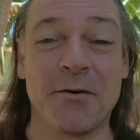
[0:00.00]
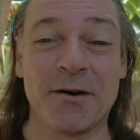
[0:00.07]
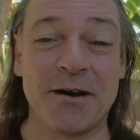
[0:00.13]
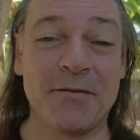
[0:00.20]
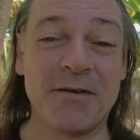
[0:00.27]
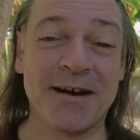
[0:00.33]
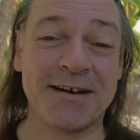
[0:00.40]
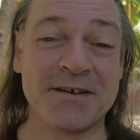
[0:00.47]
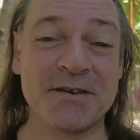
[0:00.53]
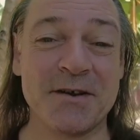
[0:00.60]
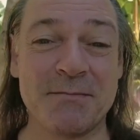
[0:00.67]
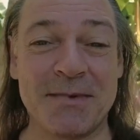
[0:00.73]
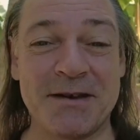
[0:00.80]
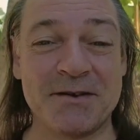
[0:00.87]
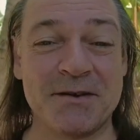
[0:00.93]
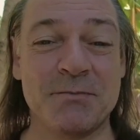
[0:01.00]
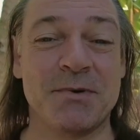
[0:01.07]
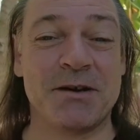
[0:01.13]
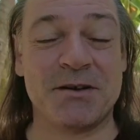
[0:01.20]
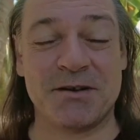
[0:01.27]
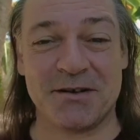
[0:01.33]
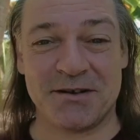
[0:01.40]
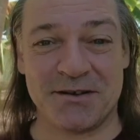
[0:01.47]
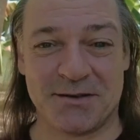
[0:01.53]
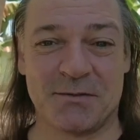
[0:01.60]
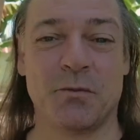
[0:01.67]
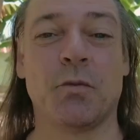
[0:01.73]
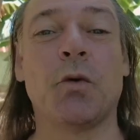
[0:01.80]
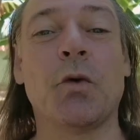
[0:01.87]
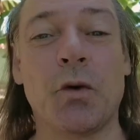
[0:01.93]
effects of the
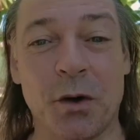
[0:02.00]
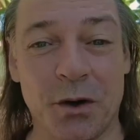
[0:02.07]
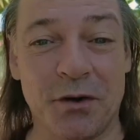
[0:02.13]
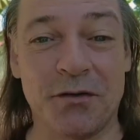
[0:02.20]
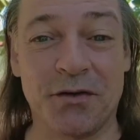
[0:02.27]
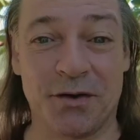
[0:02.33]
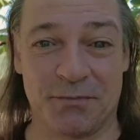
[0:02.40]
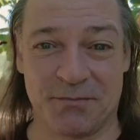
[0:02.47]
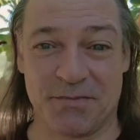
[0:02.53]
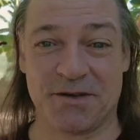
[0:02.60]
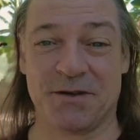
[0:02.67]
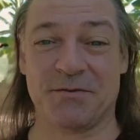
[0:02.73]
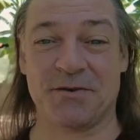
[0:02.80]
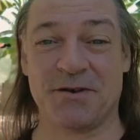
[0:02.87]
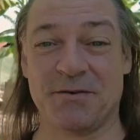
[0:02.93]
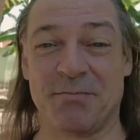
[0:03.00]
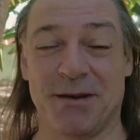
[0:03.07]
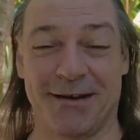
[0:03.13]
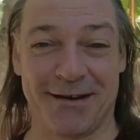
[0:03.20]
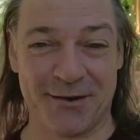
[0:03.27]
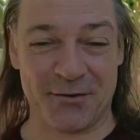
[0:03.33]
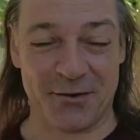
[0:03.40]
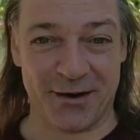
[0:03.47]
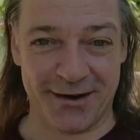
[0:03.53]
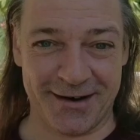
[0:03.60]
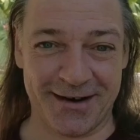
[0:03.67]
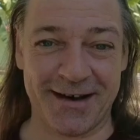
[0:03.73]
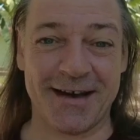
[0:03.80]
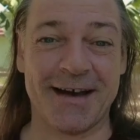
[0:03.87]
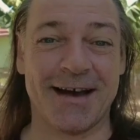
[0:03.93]
Mitsubishis wore off, so to speak,
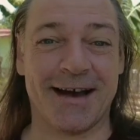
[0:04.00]
right?